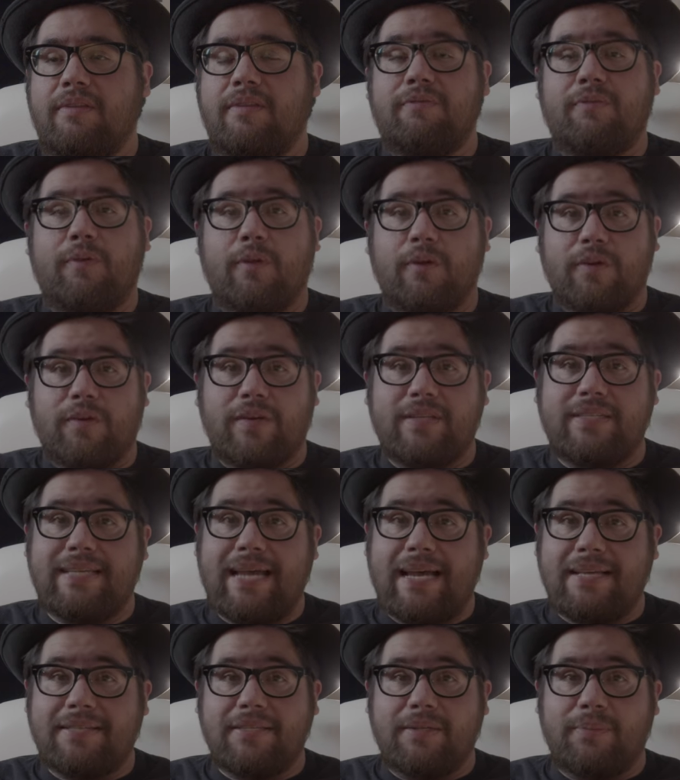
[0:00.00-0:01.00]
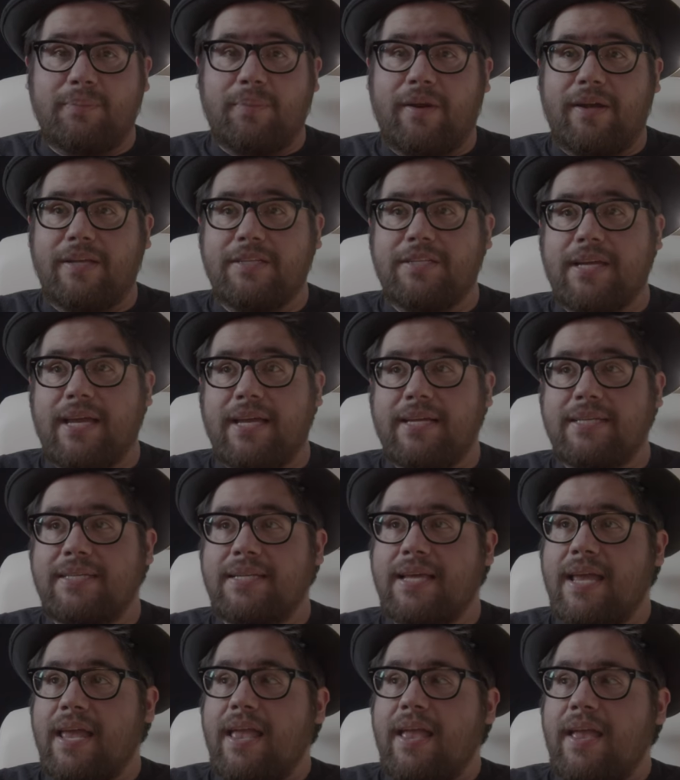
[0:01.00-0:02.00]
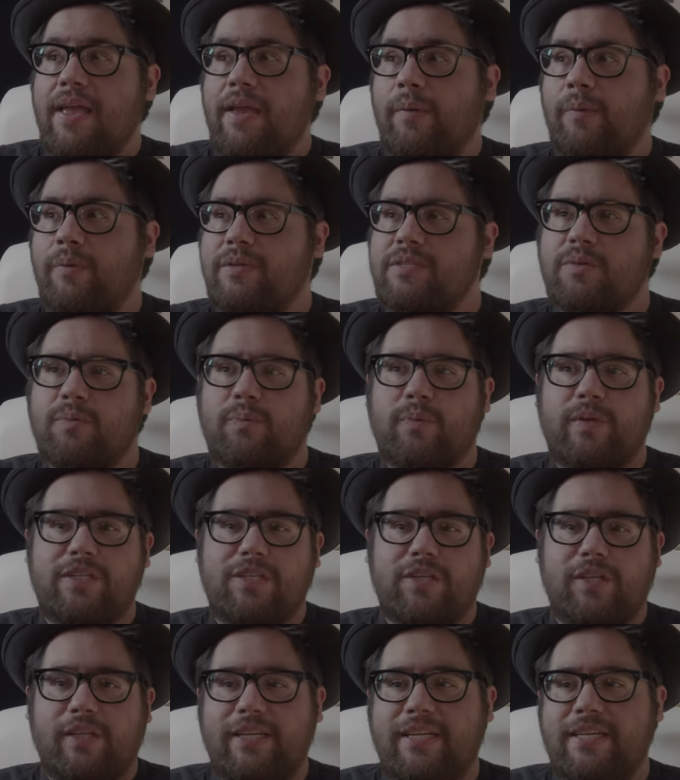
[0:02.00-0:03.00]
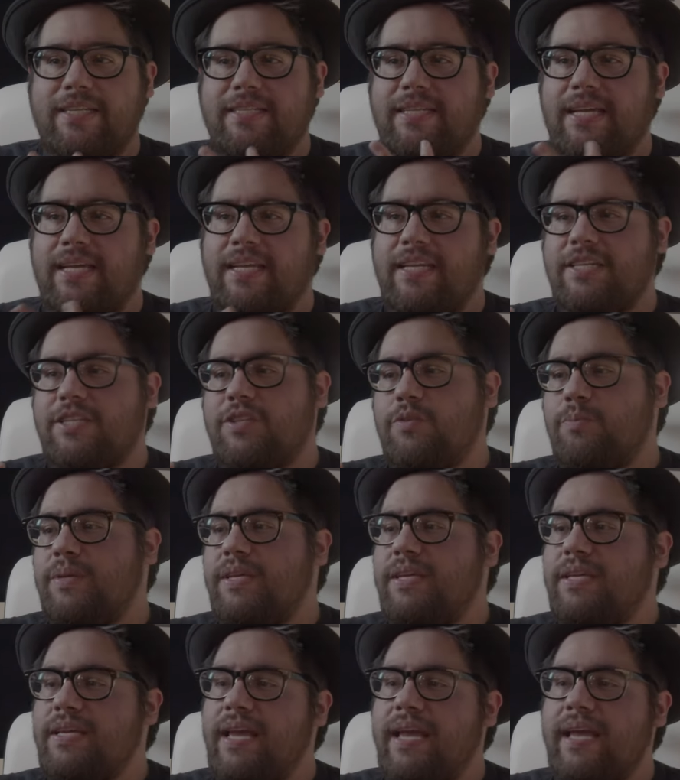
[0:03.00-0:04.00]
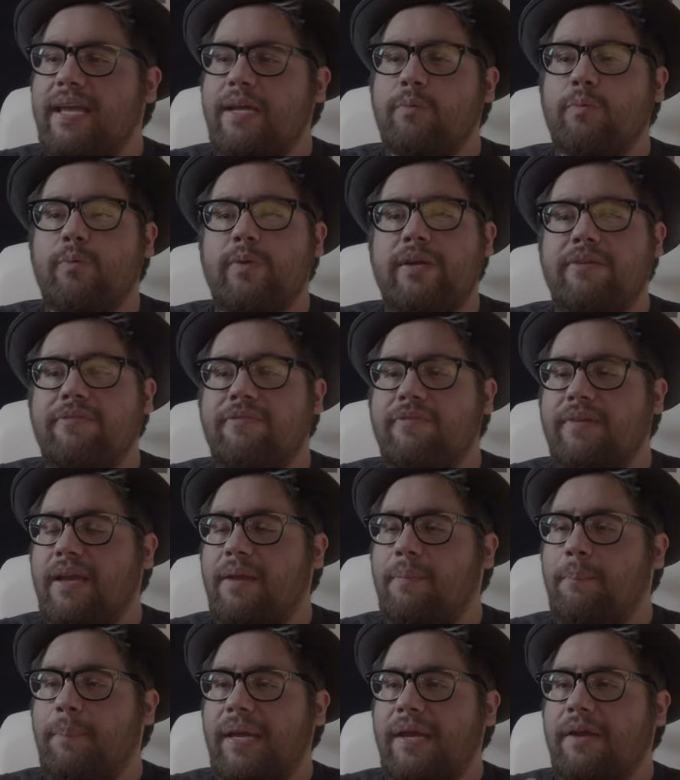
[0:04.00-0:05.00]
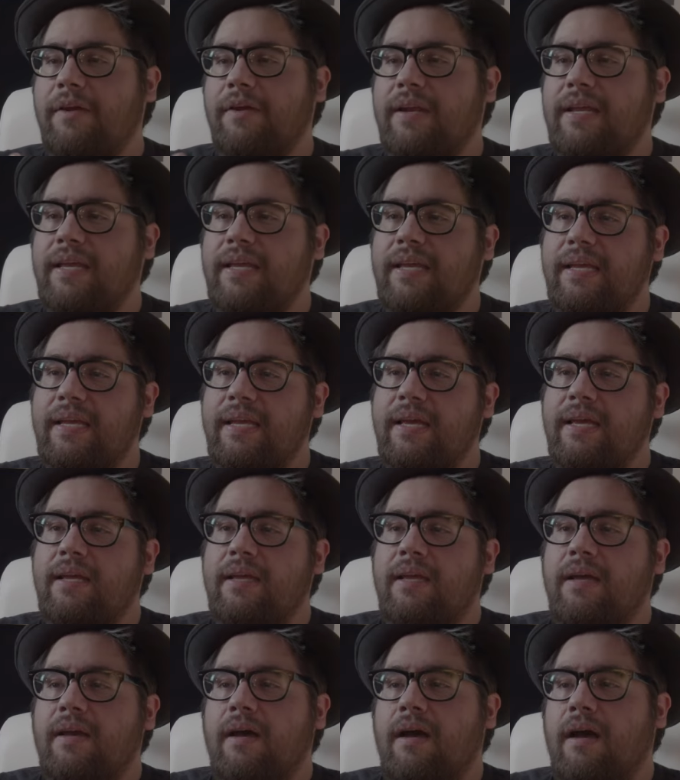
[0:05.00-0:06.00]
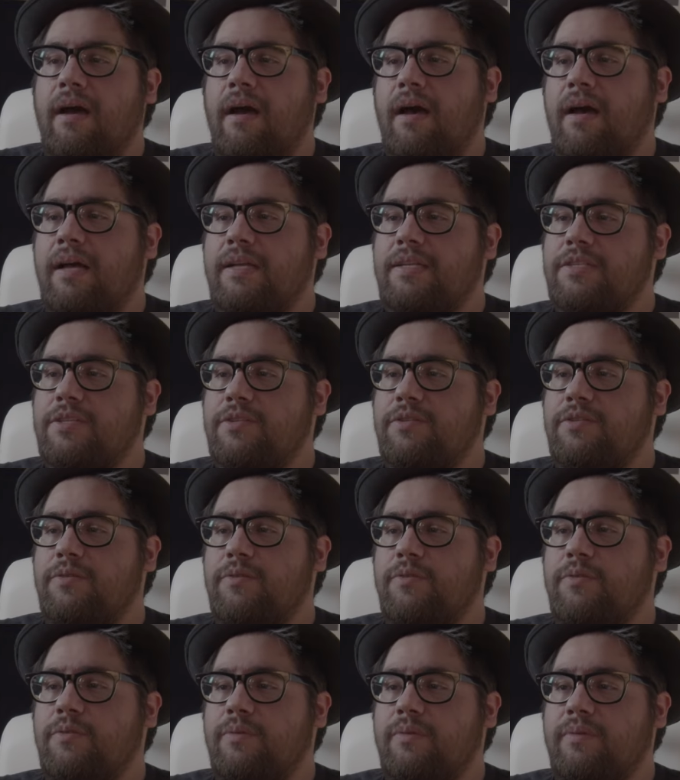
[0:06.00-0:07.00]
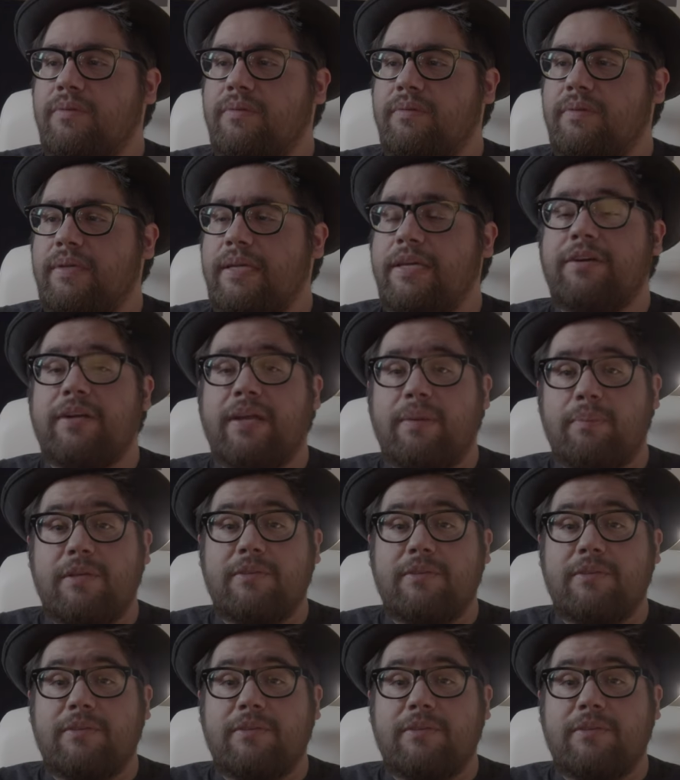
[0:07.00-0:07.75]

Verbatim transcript: the Vulgar Assassin project, it was originally intended to be a riff and parody uh, to internet